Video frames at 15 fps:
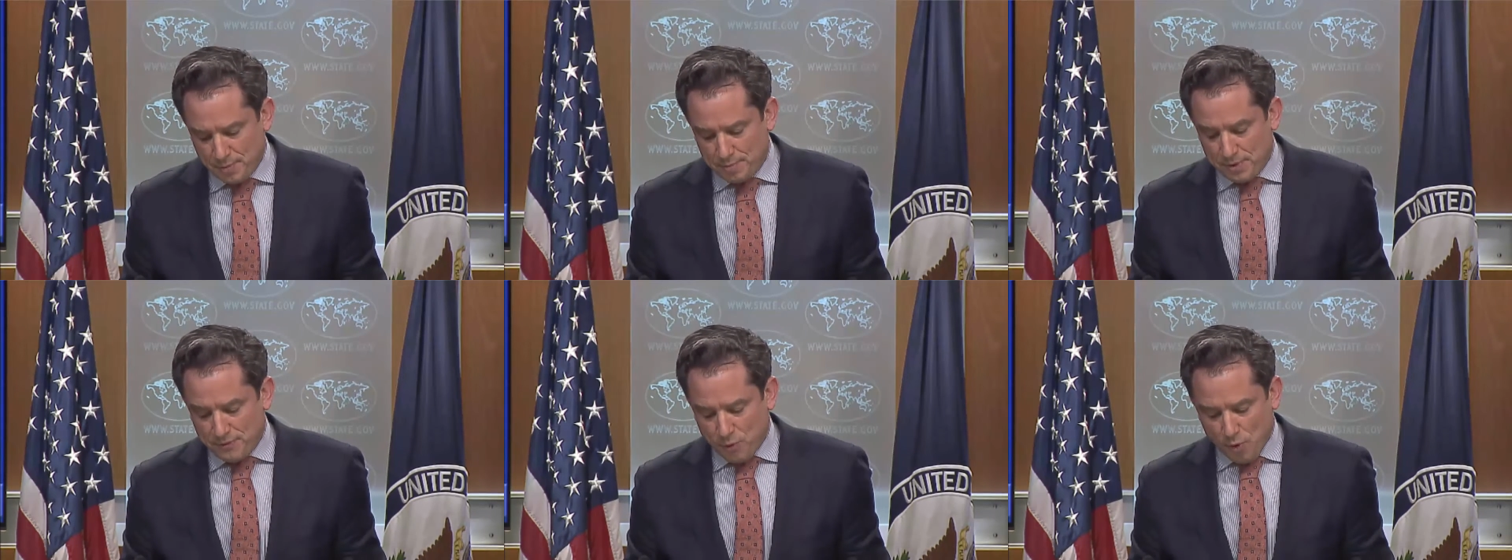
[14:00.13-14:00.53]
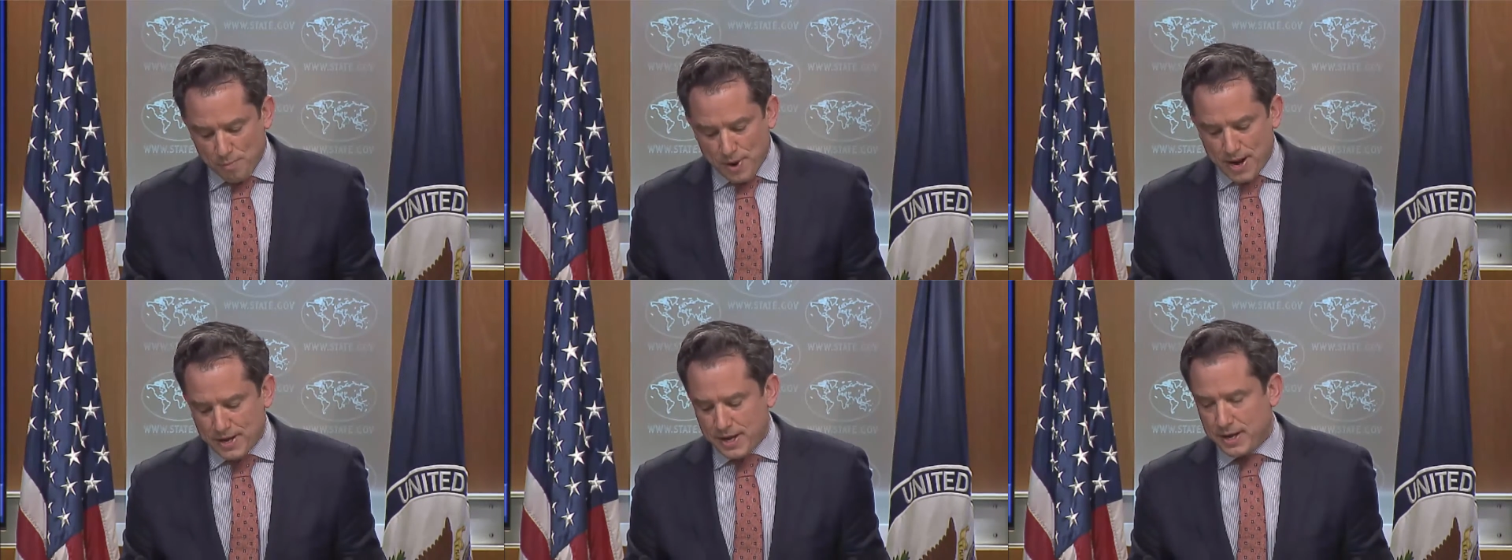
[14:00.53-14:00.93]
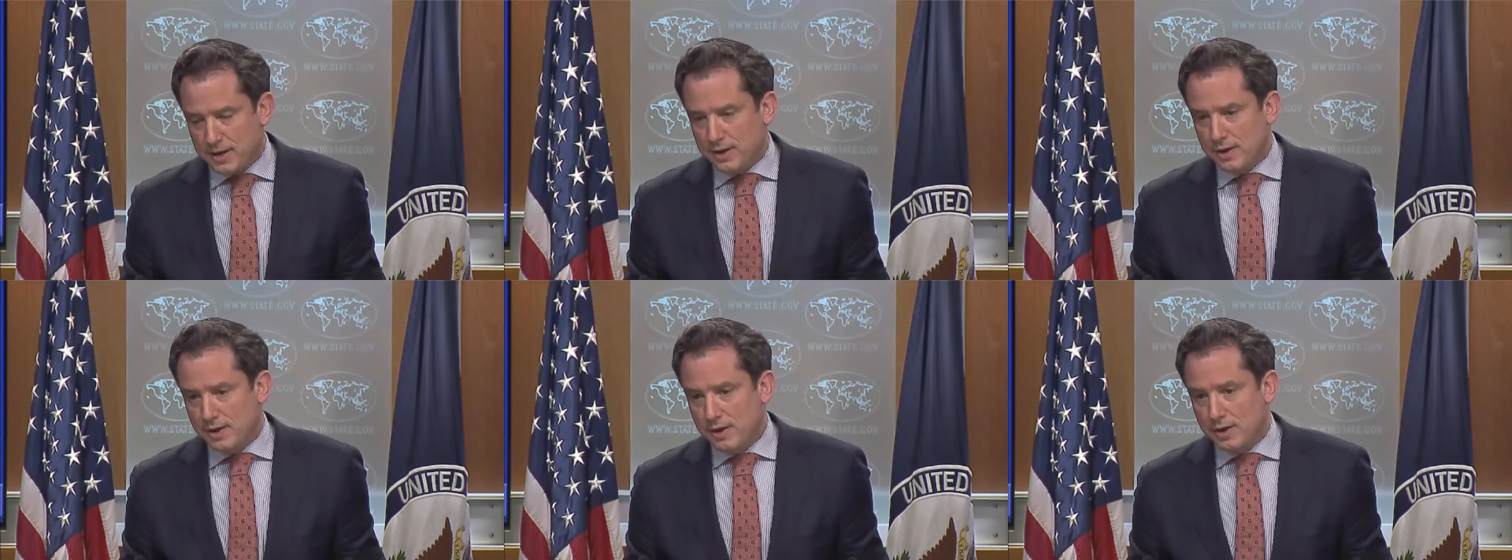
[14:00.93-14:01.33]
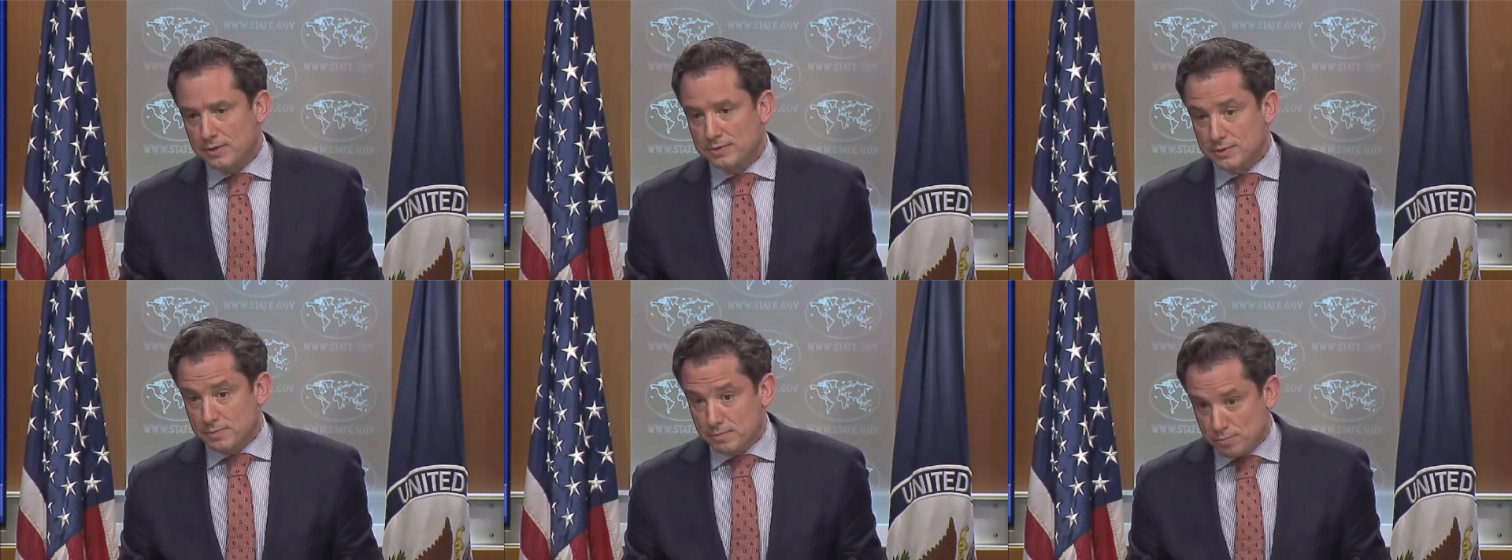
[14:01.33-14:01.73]
before making
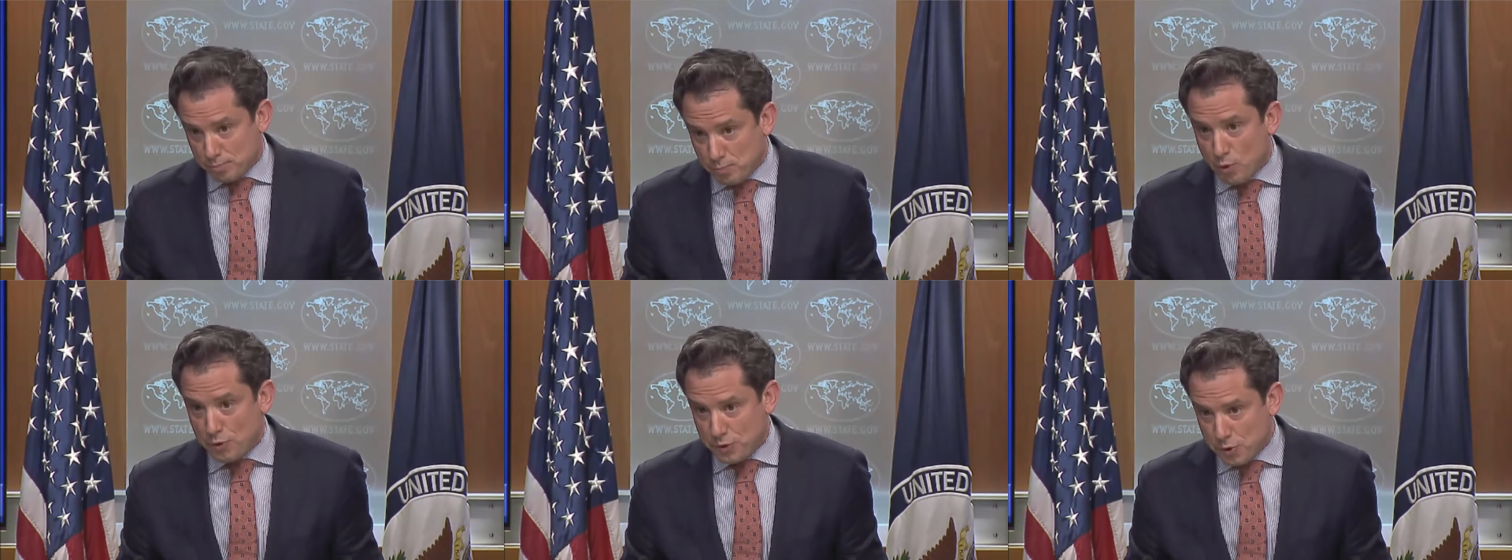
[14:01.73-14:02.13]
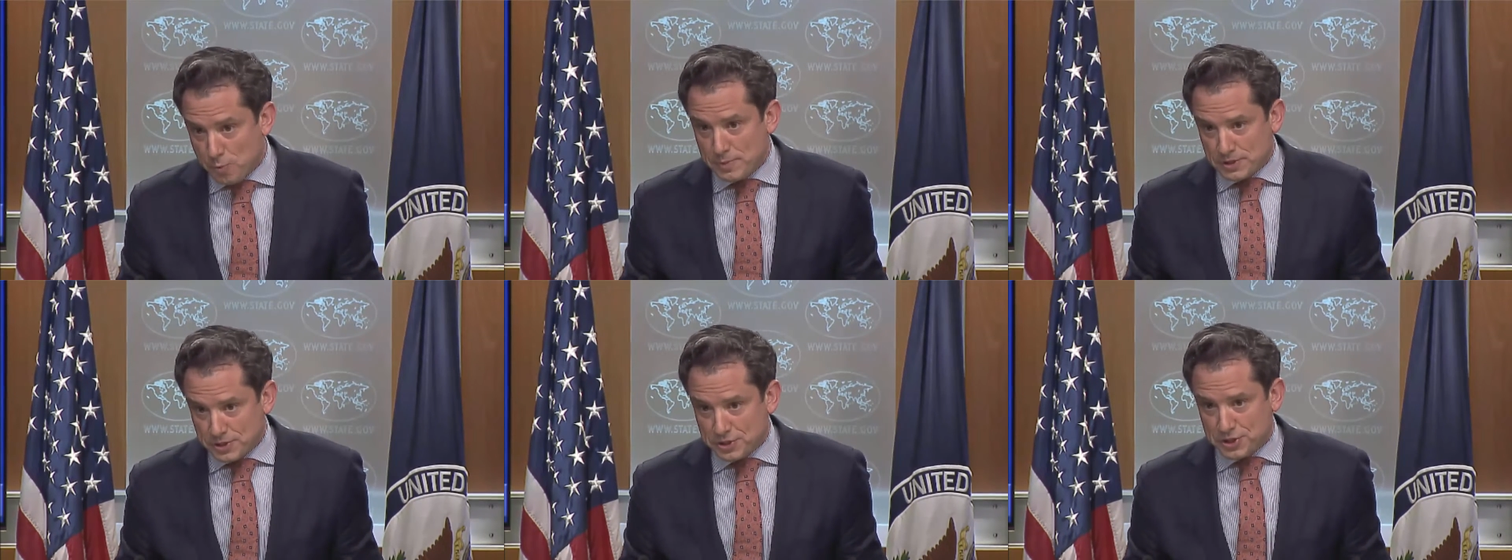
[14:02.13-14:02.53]
procurement